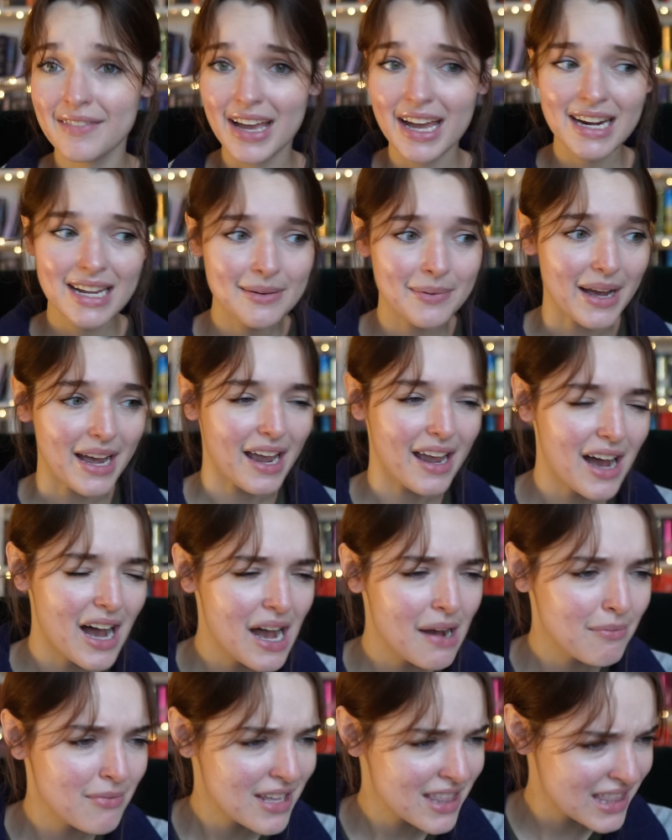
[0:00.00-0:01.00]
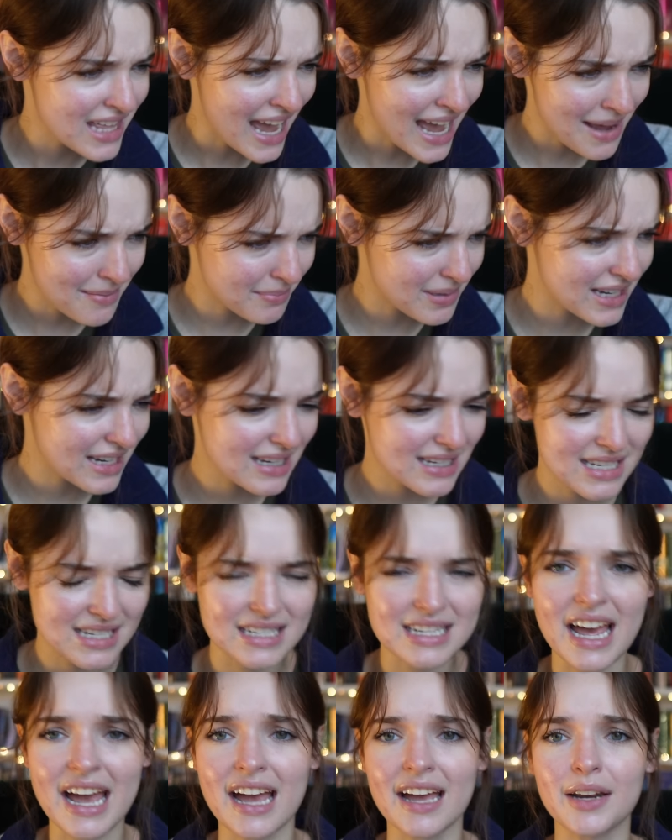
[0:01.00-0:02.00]
Anyway, with that being
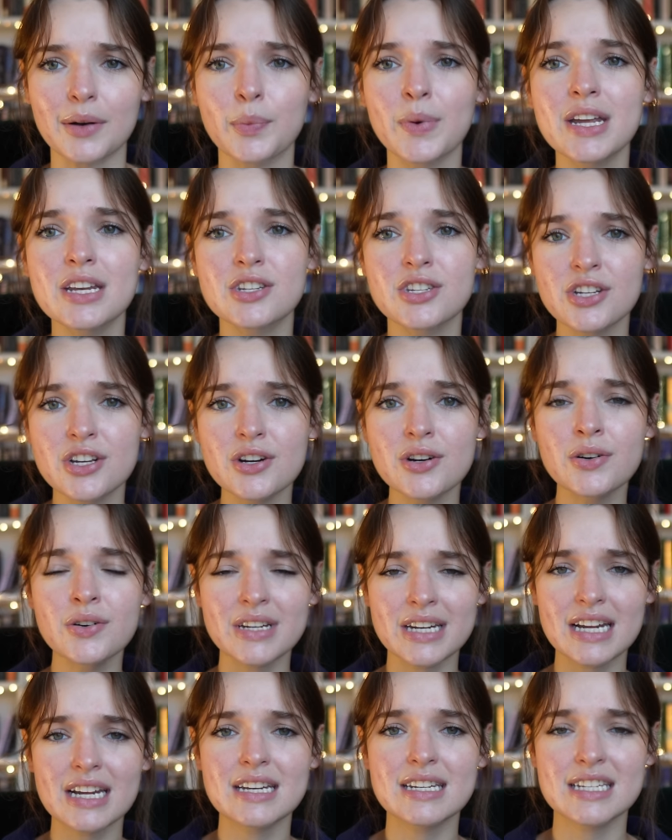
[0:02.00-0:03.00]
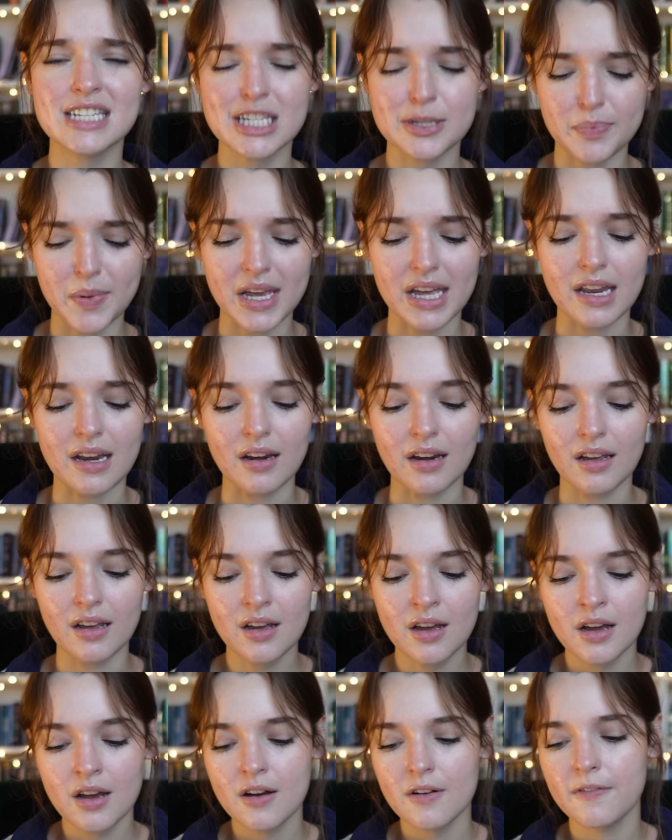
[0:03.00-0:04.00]
said, we do need to spin
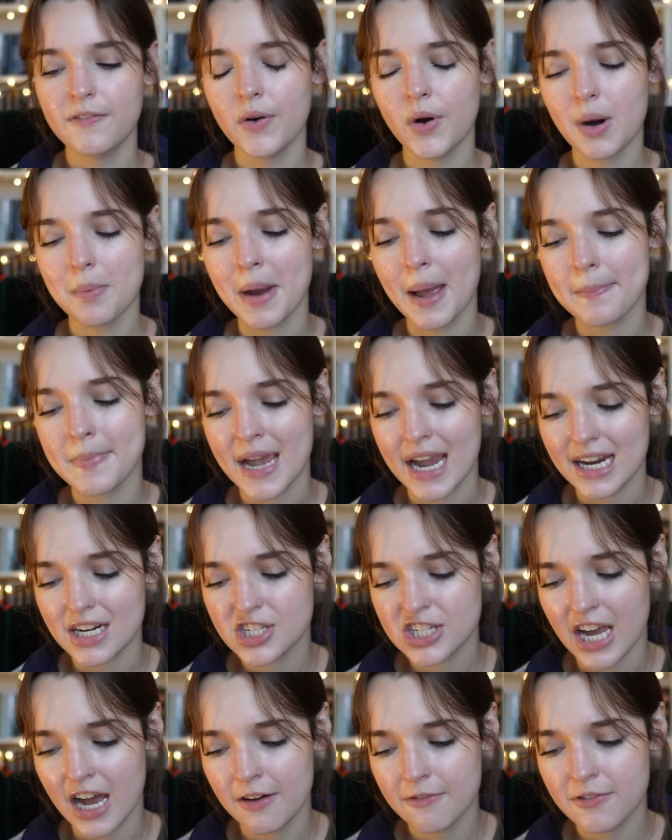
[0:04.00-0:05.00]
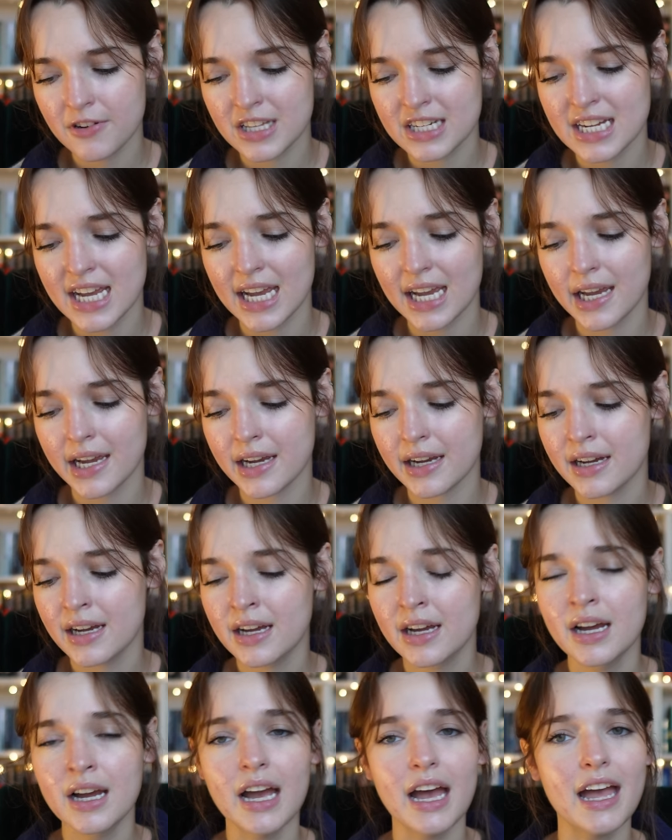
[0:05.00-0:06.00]
for my page count for the day,
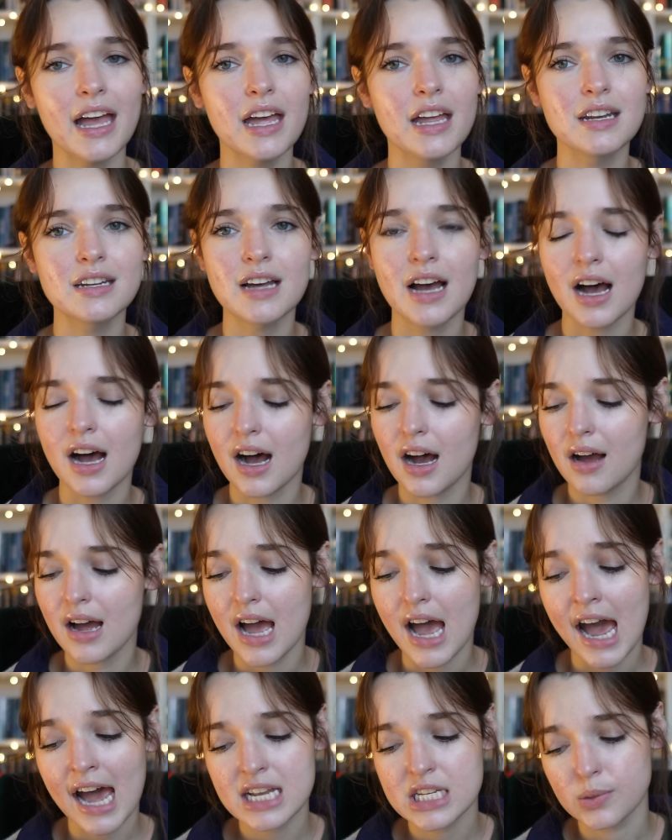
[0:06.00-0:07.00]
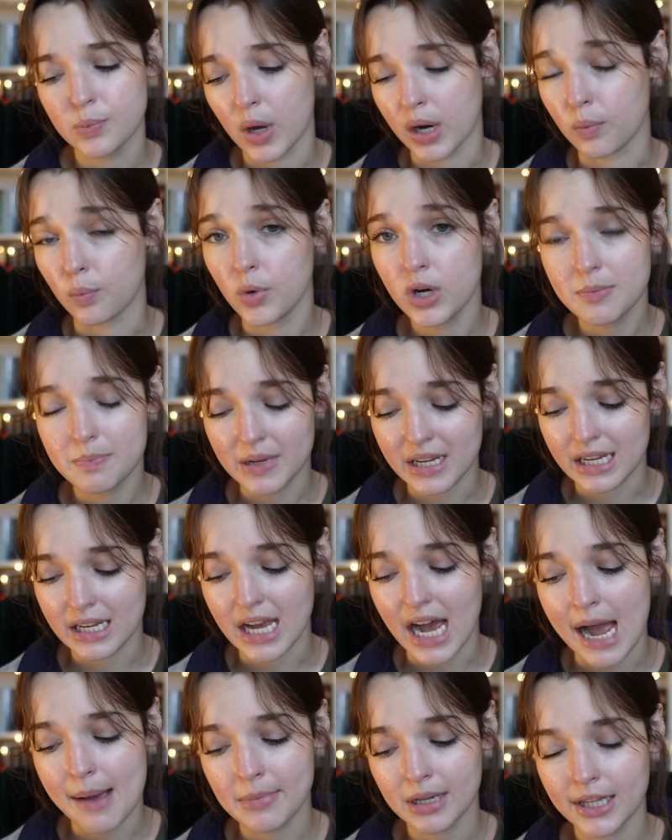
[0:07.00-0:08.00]
and as one would be,
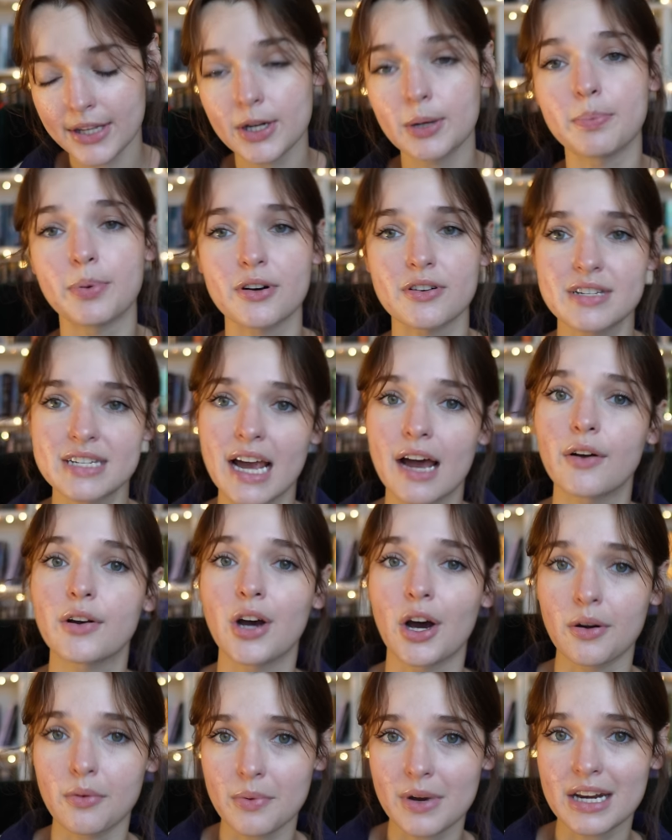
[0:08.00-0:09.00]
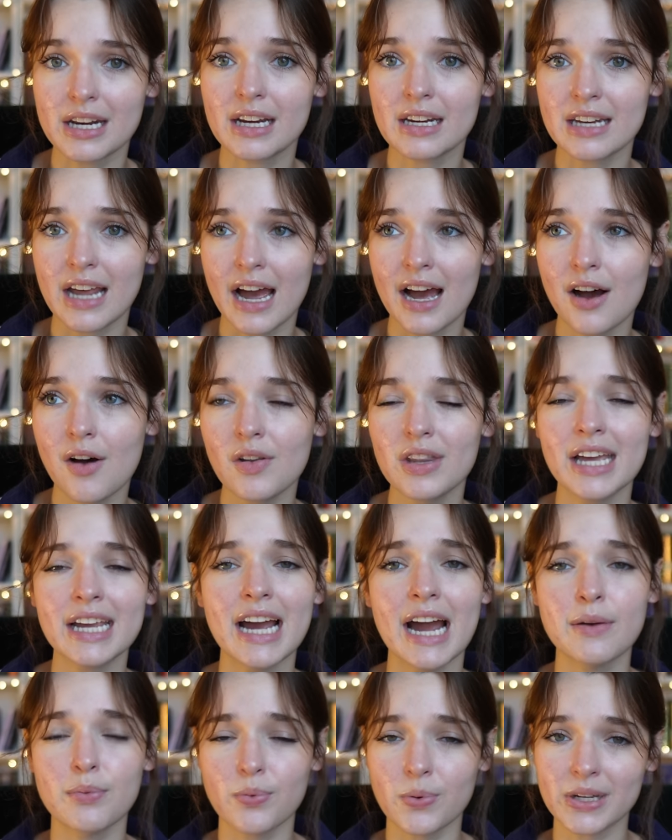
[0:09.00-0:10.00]
I'm a little burnt out on reading now. Like,
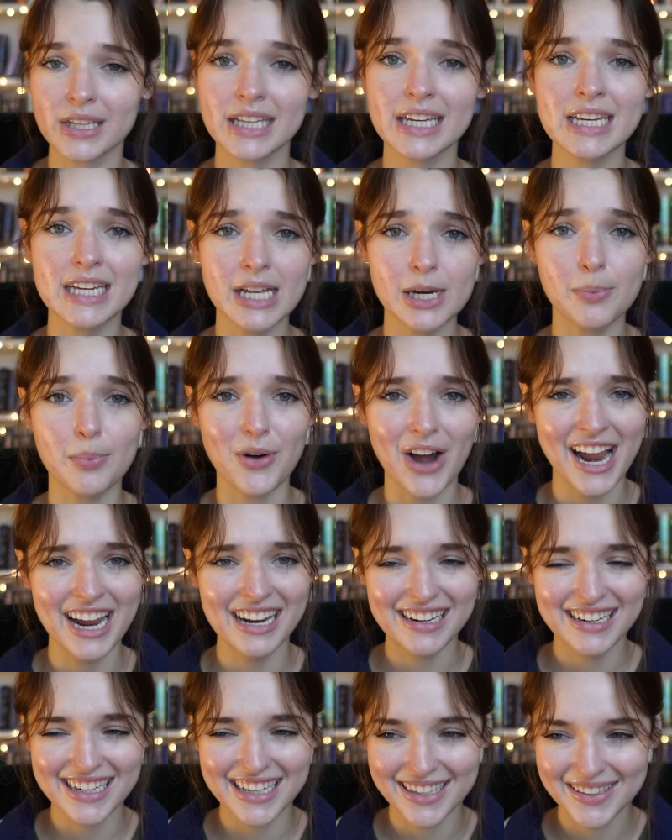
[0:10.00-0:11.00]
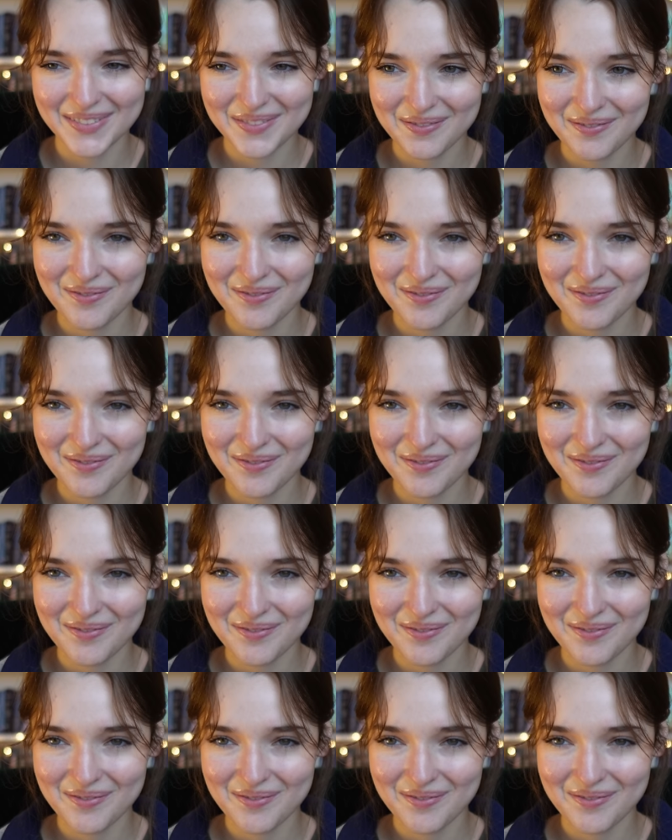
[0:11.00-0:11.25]
I really need a break.